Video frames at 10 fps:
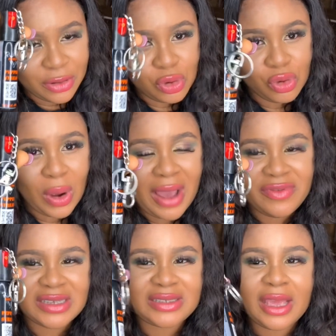you have
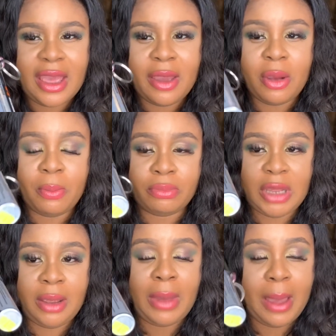the